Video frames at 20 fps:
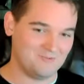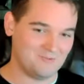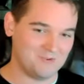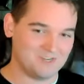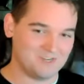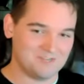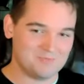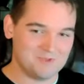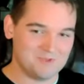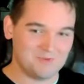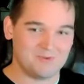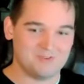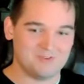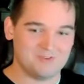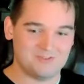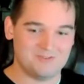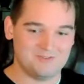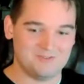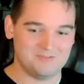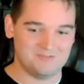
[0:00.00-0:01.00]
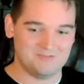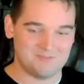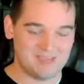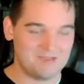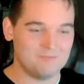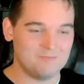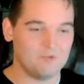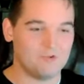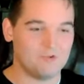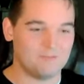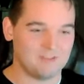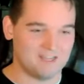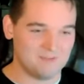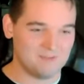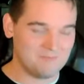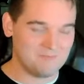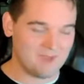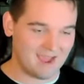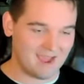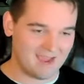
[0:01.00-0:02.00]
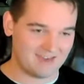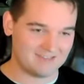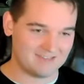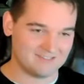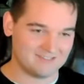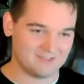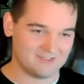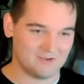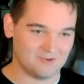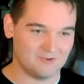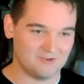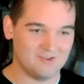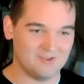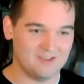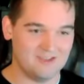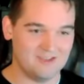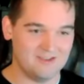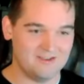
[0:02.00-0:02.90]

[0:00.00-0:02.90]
just be able to make more of an impact. So